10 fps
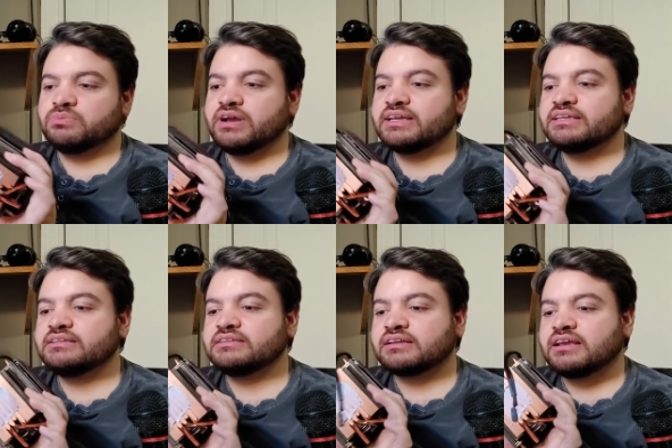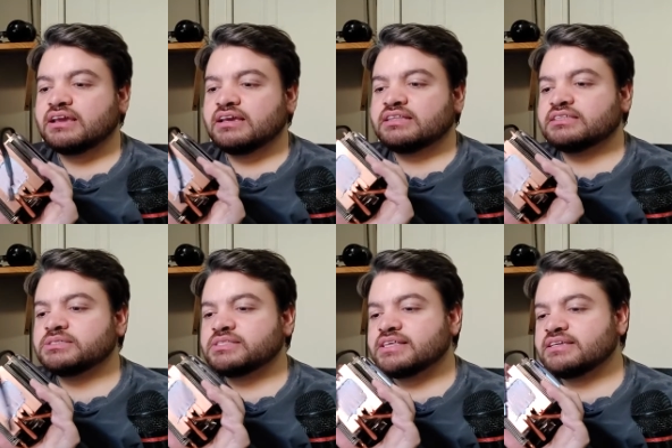bracket this
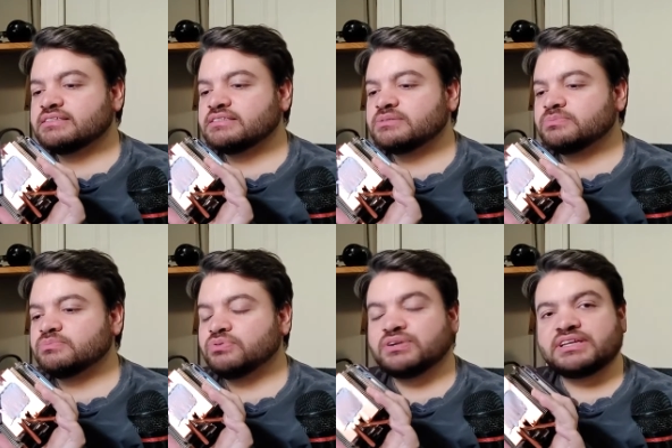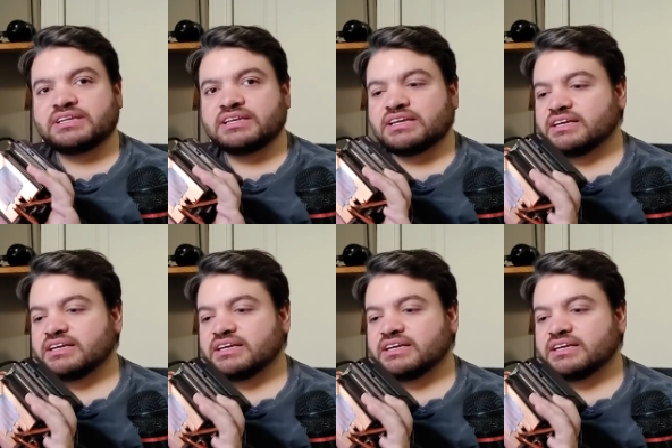thing is pretty